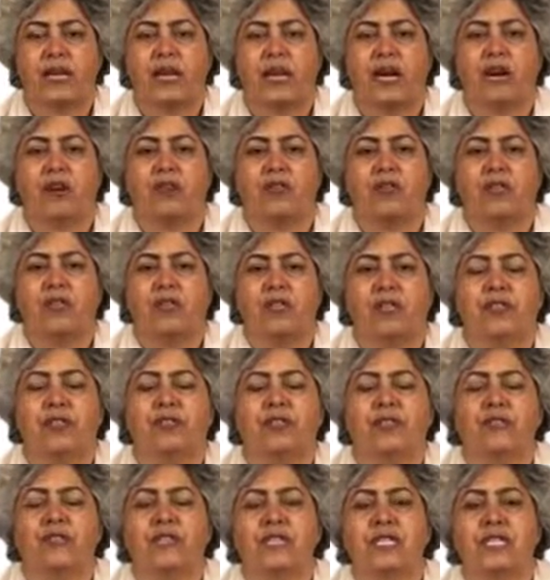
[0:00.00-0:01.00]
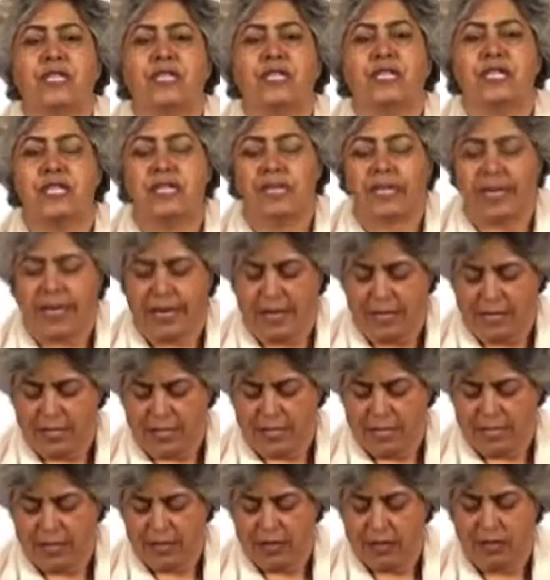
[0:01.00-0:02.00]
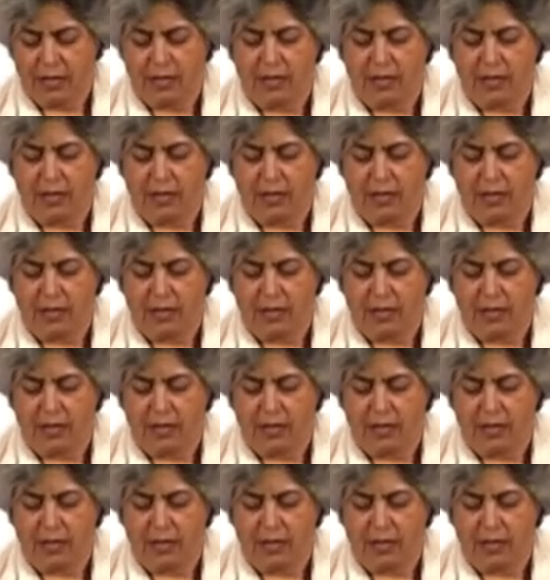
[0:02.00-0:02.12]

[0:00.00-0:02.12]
Now, the reason that